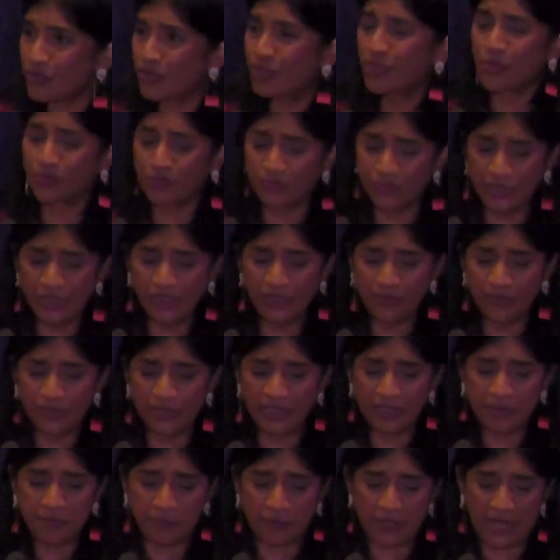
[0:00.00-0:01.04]
So really,
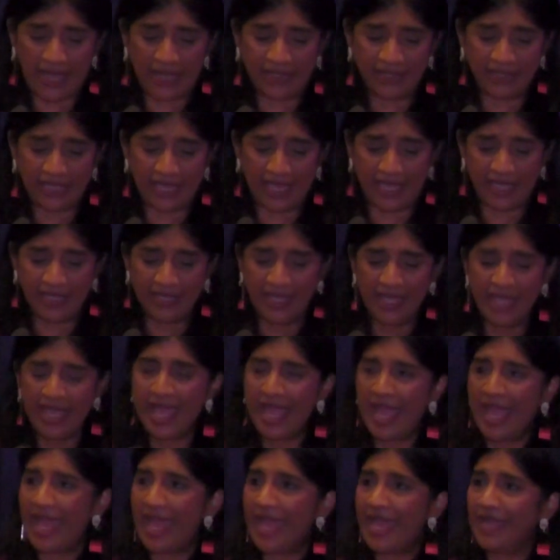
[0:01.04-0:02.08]
really proud of that.
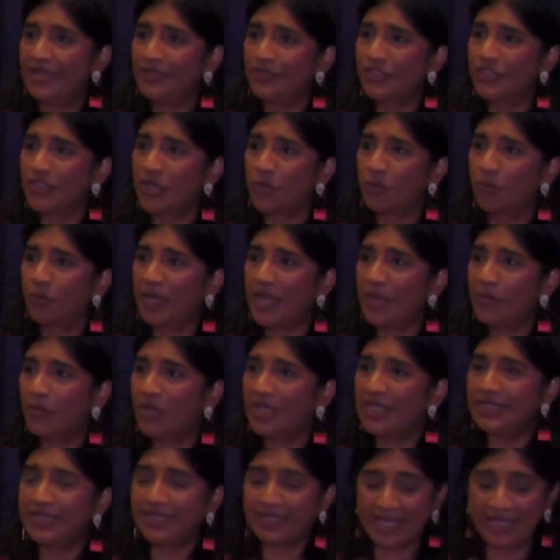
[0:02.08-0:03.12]
And so what I
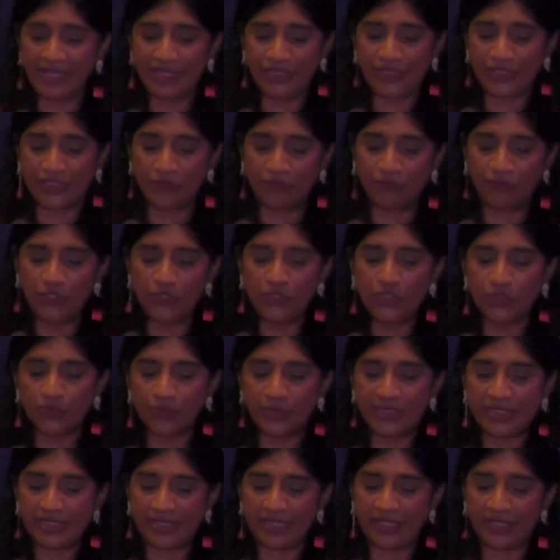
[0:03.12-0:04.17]
want to say is the
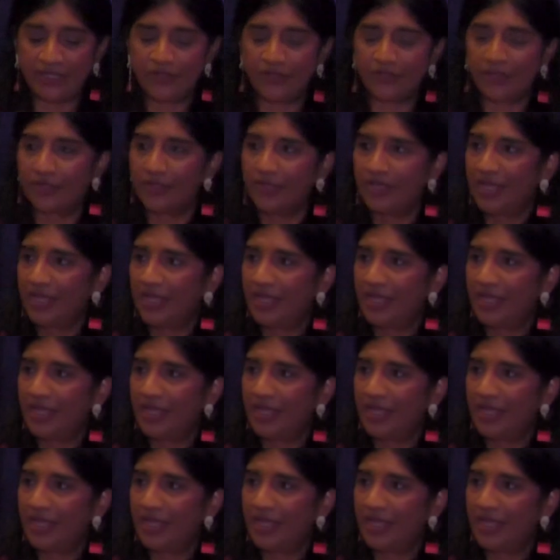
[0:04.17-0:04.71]
future is here,